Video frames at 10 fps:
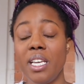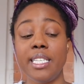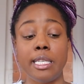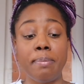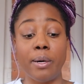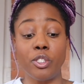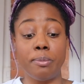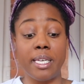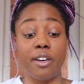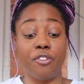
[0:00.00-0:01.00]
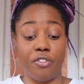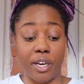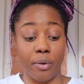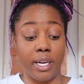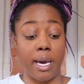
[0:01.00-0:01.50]
it's about to be a
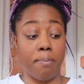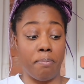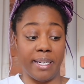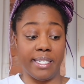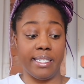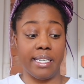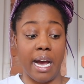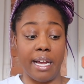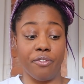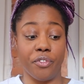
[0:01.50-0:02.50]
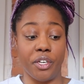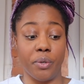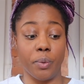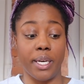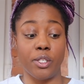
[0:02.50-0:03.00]
very abundant time for
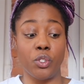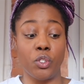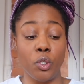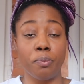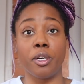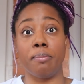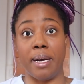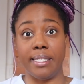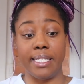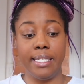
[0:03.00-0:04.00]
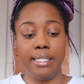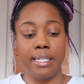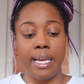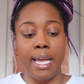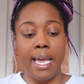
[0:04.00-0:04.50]
you, like super
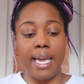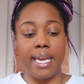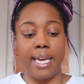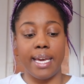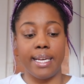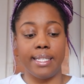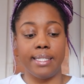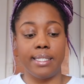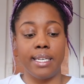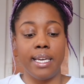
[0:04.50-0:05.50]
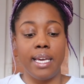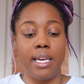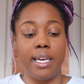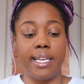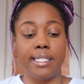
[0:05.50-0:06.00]
abundant. And
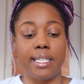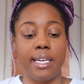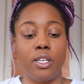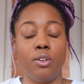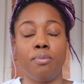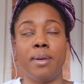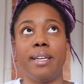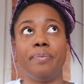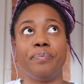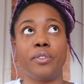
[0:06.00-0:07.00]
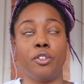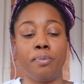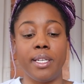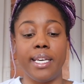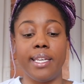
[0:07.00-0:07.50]
it's like you've been
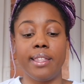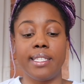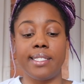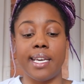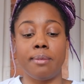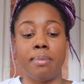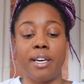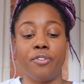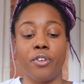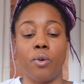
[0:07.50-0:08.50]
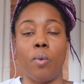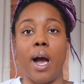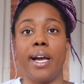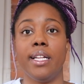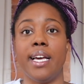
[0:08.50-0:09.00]
in the standby for a
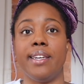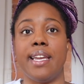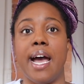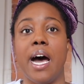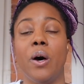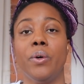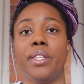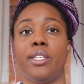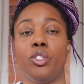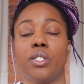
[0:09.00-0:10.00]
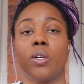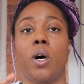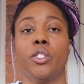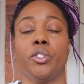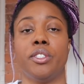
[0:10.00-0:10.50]
while, and now they just
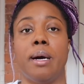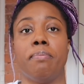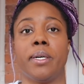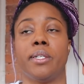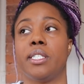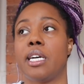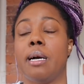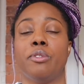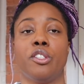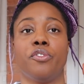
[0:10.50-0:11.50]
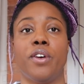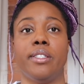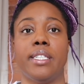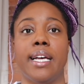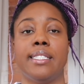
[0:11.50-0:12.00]
called your number to come to the
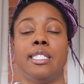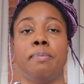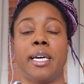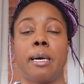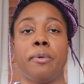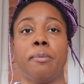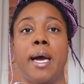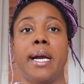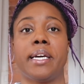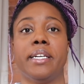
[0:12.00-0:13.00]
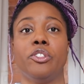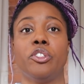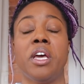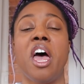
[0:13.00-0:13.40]
front desk to pick up your package.